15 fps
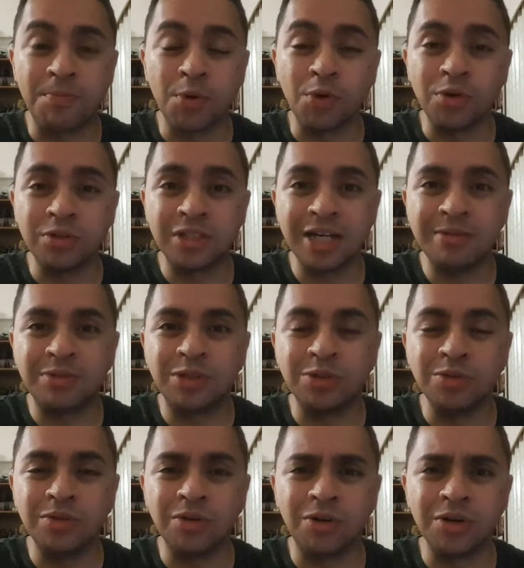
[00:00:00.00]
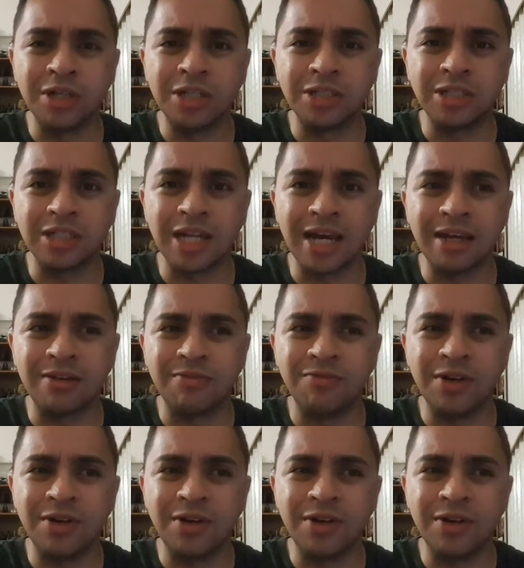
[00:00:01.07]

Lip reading: prototype suit, or his, like,